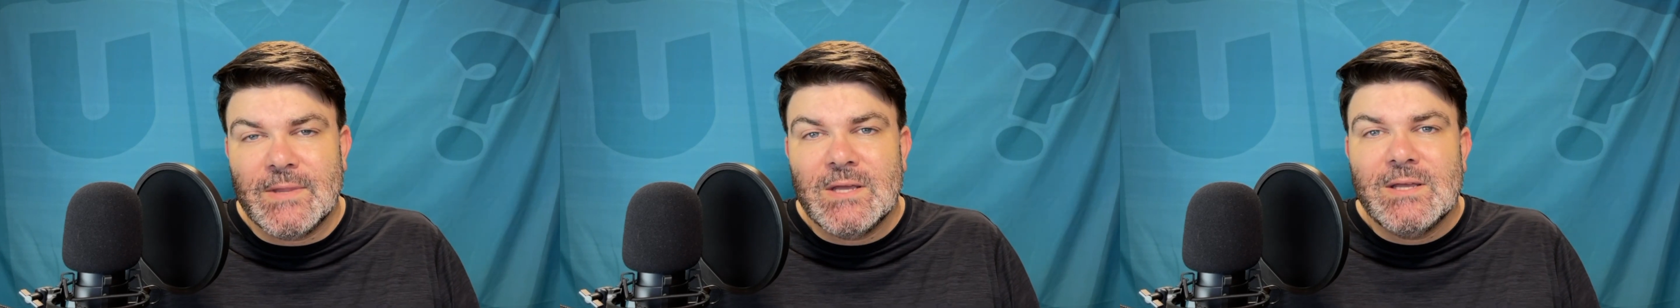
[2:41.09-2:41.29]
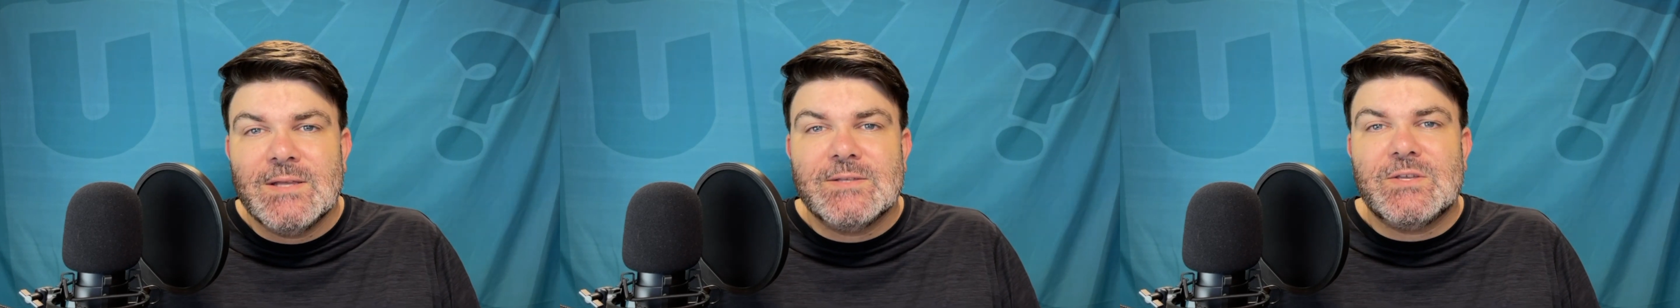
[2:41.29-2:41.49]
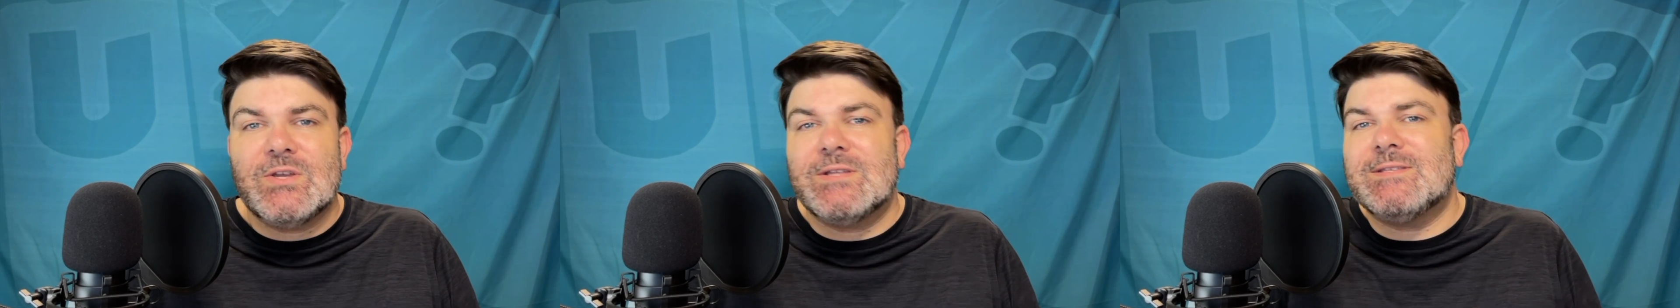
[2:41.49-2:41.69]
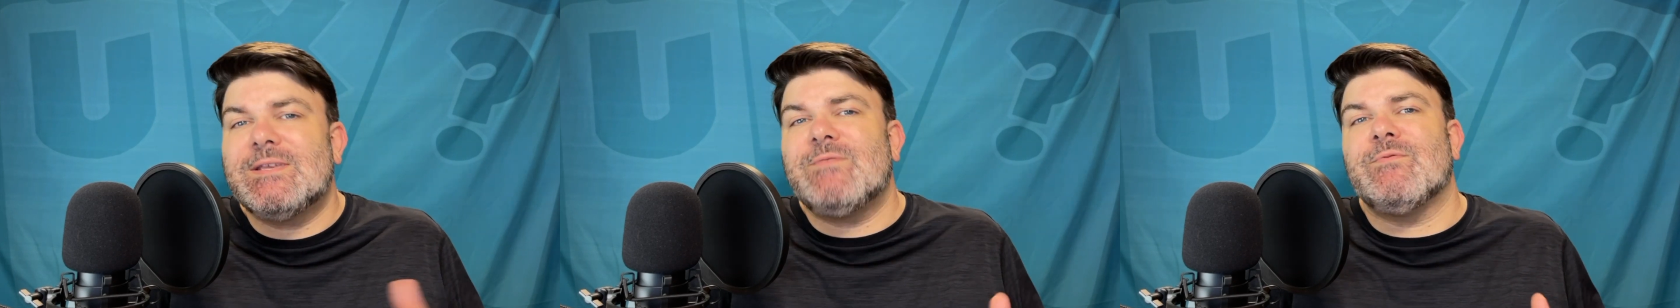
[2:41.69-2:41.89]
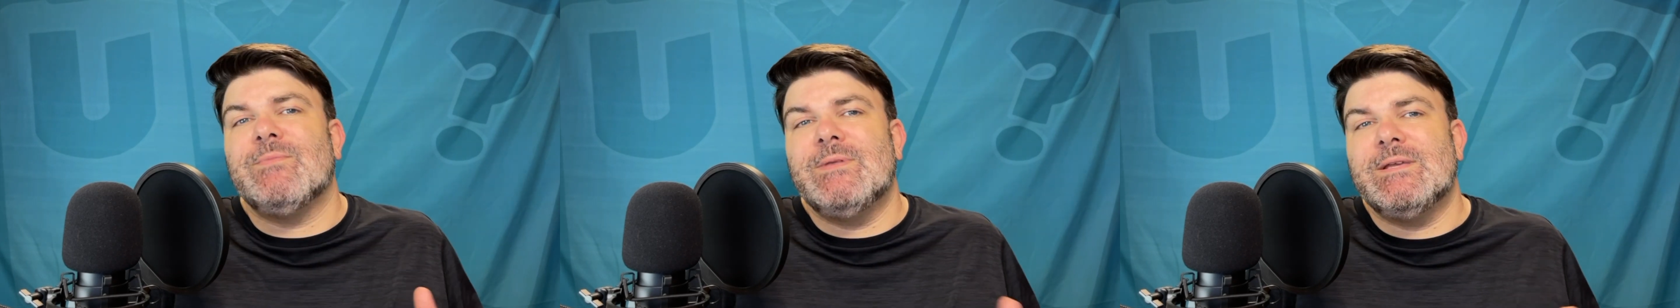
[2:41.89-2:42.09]
So you can
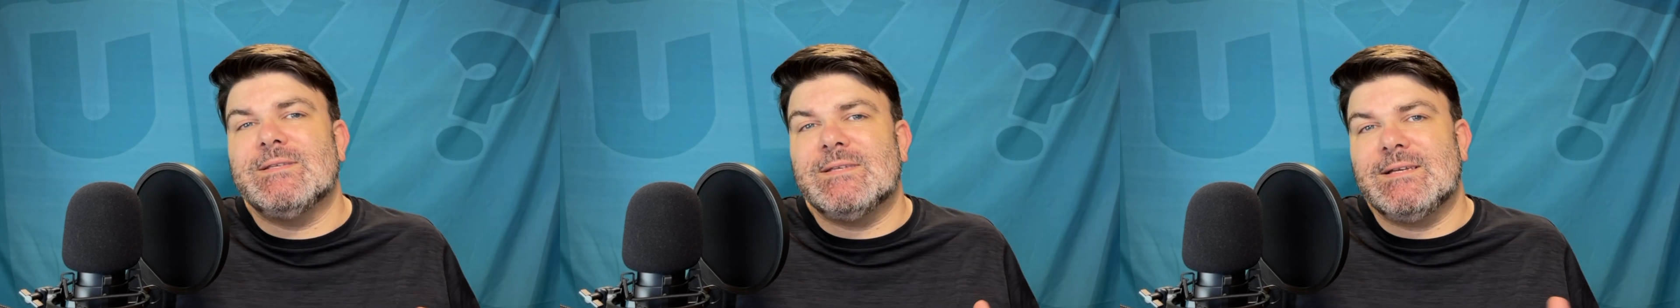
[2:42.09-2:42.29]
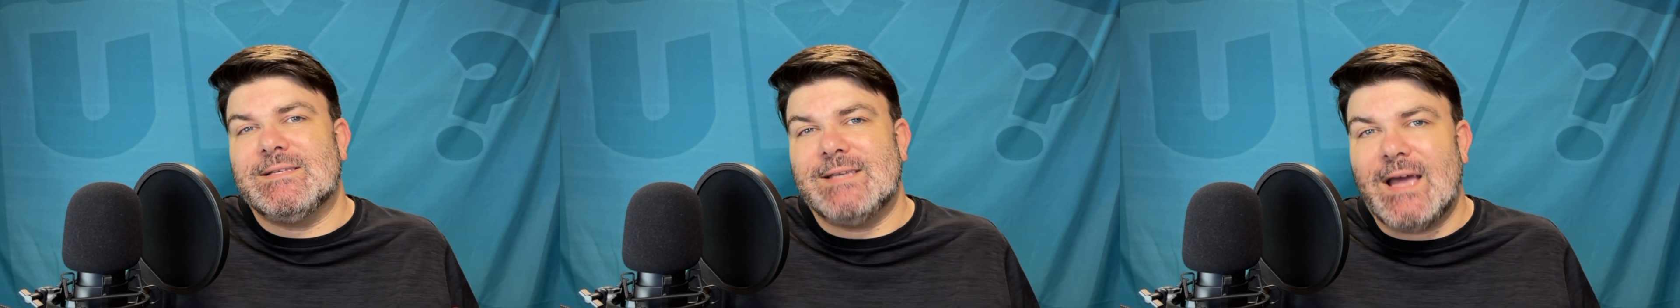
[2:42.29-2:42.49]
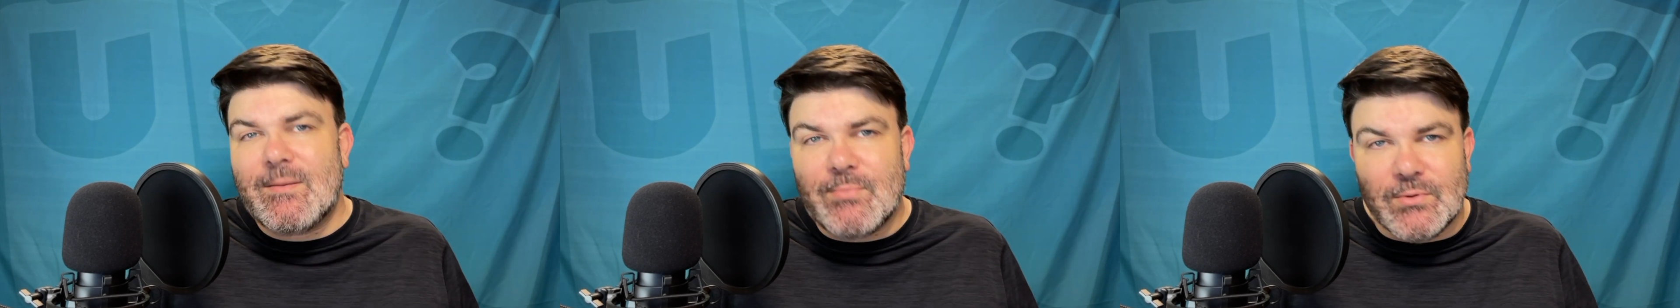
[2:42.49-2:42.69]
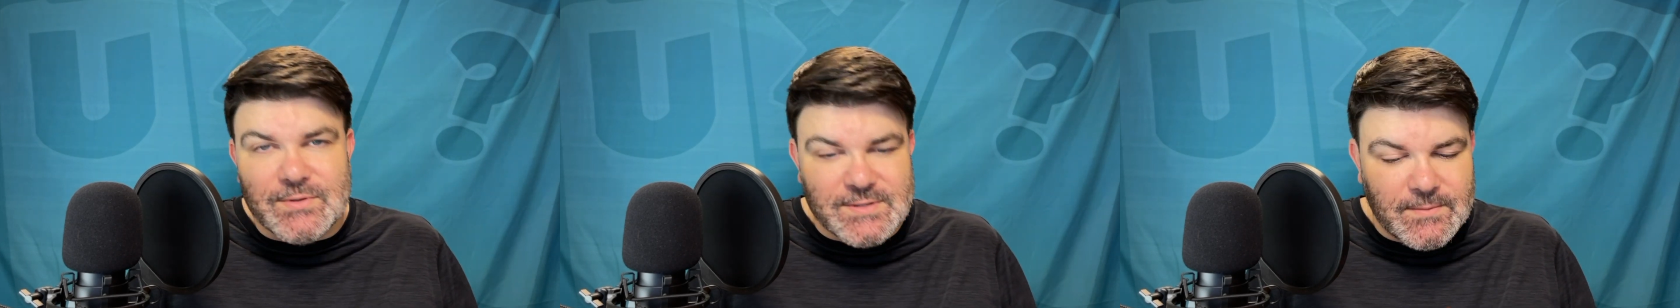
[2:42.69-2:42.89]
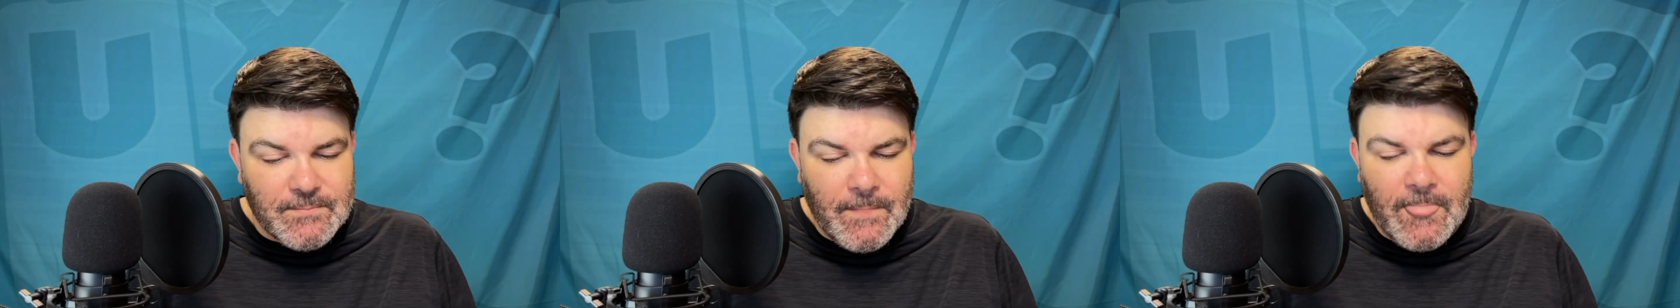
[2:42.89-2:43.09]
see from these examples
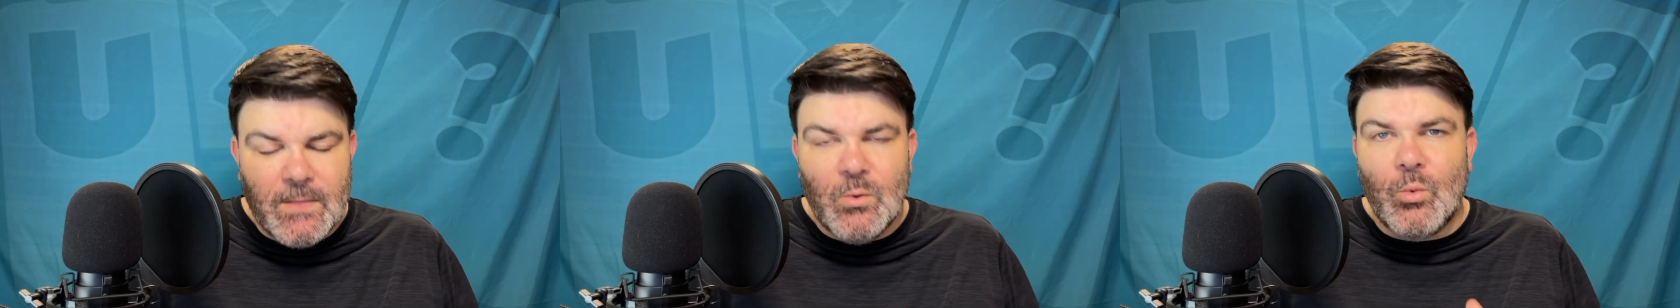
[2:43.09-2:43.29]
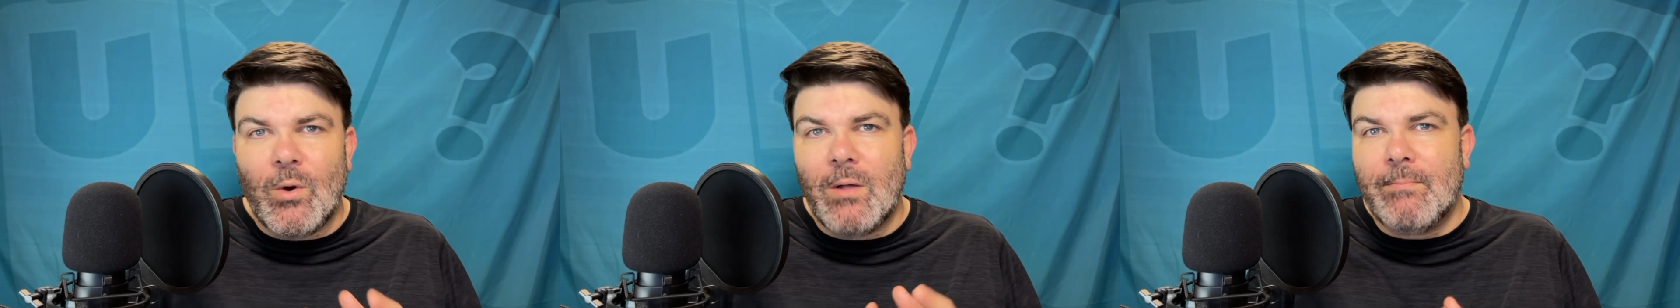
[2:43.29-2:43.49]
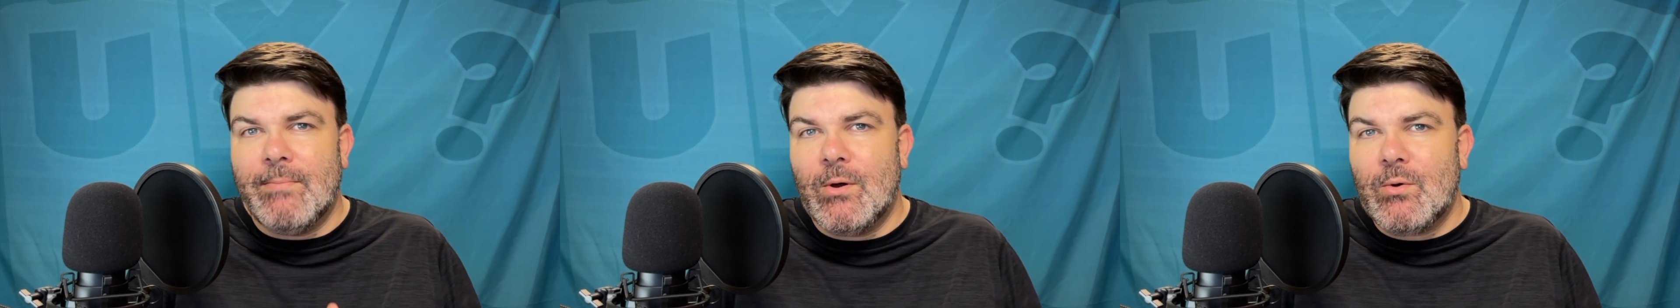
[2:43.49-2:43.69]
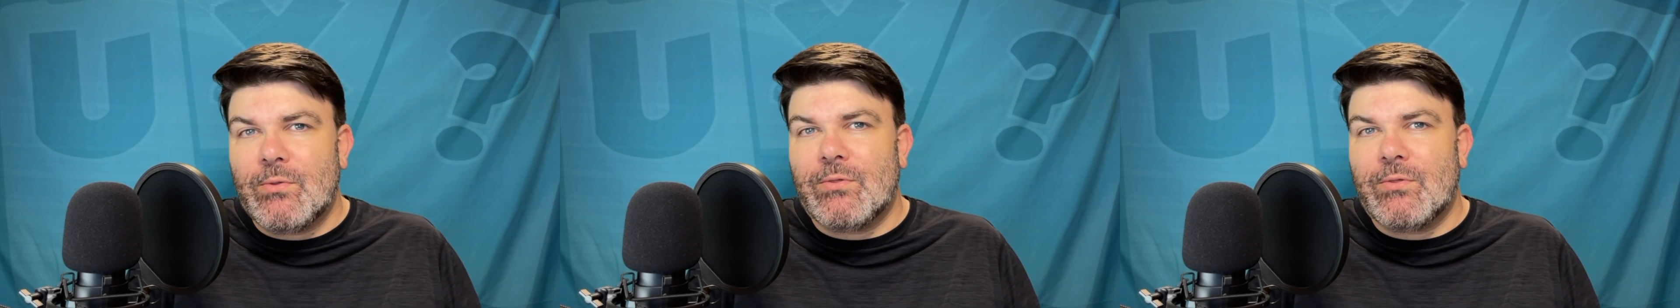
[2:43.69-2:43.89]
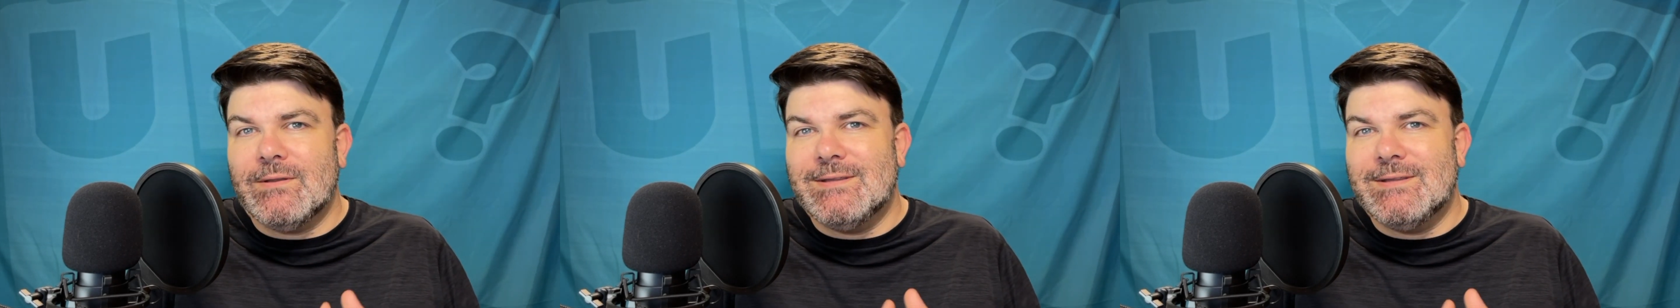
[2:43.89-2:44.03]
that while both